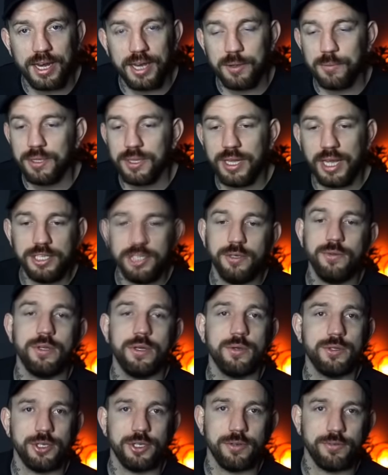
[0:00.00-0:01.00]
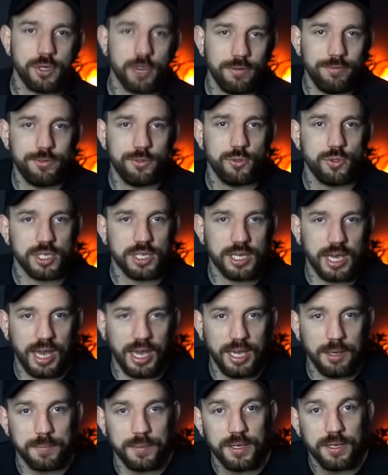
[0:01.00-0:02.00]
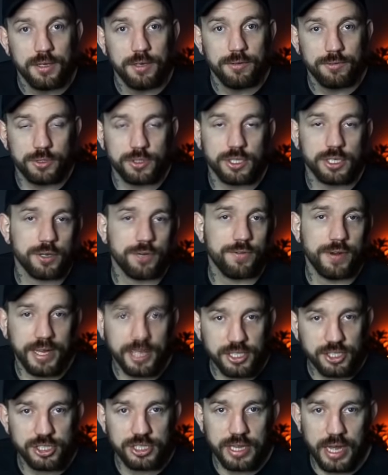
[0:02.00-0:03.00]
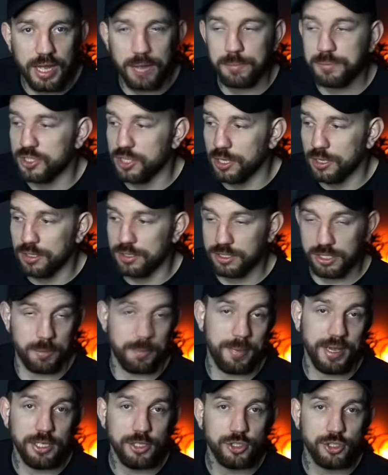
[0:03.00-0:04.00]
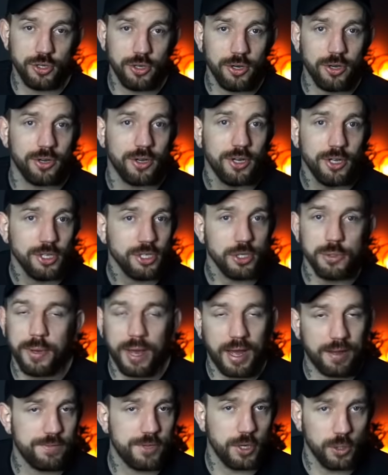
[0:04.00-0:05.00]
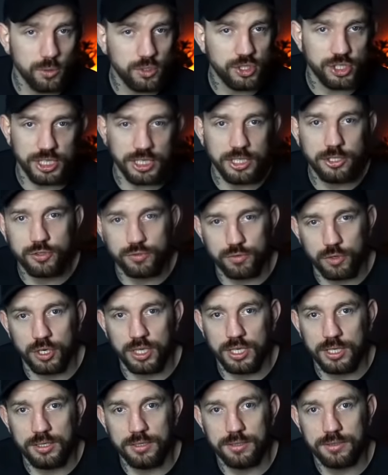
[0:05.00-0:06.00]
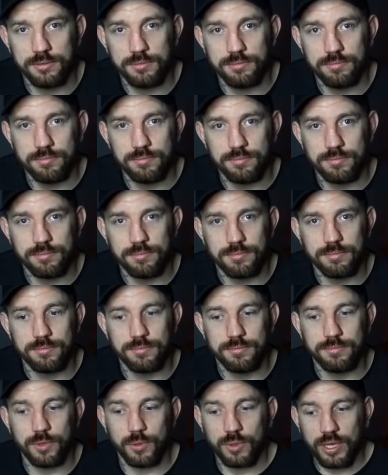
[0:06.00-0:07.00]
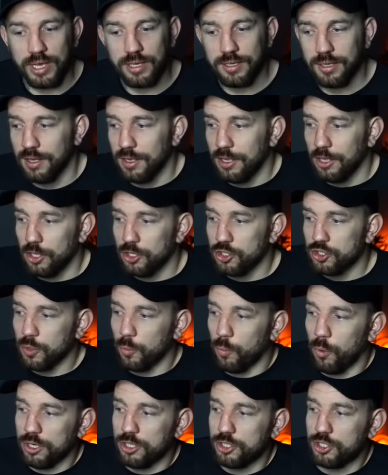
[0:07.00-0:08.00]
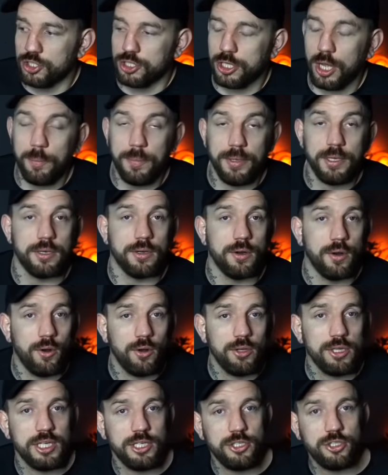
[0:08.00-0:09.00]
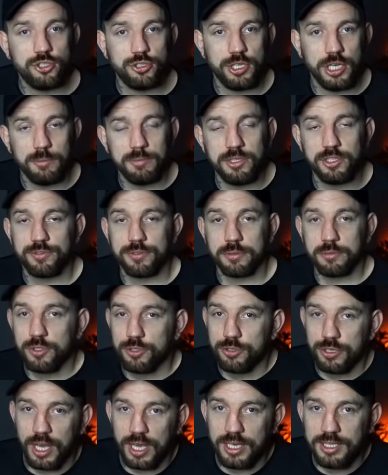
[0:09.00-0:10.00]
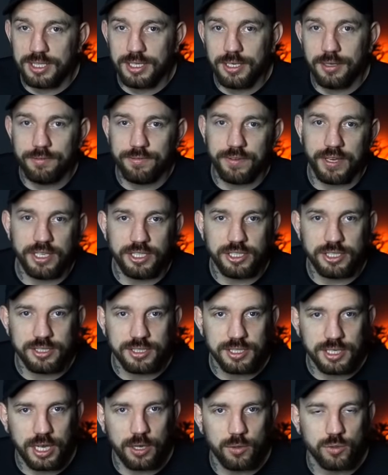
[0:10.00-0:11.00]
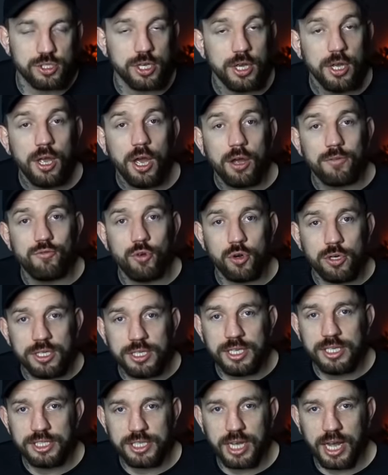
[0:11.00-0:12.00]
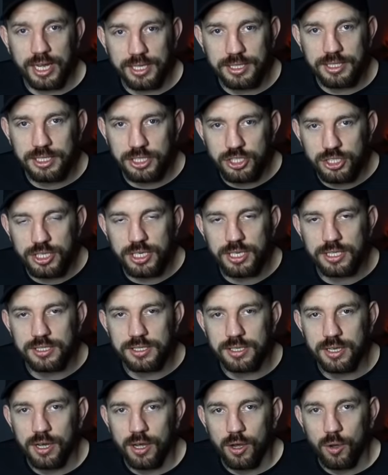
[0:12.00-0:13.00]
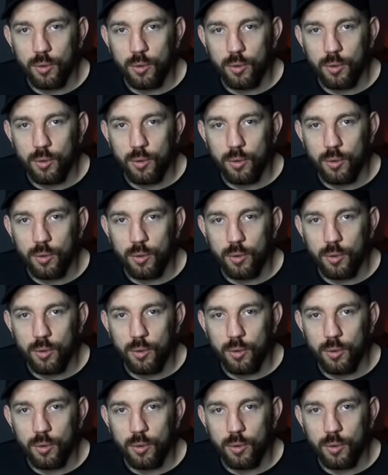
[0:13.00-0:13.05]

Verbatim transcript: and it will let you know that you've gone through the game through the correct steps to make sure you have no cheats running. Okay, so what is stopping all these streamers from creating a FaceIt account and running this anti-cheat